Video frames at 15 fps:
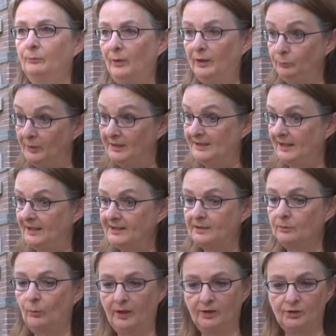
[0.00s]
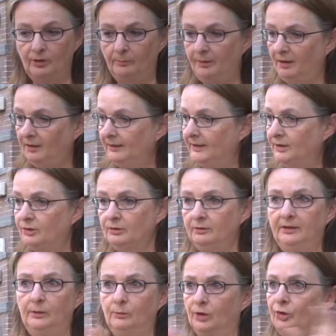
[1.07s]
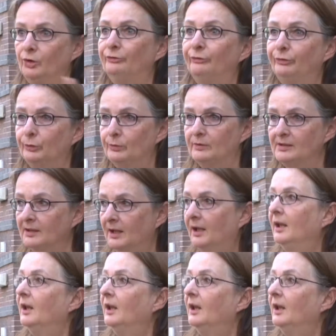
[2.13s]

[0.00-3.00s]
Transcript: when we test where's the ball later, they were confused.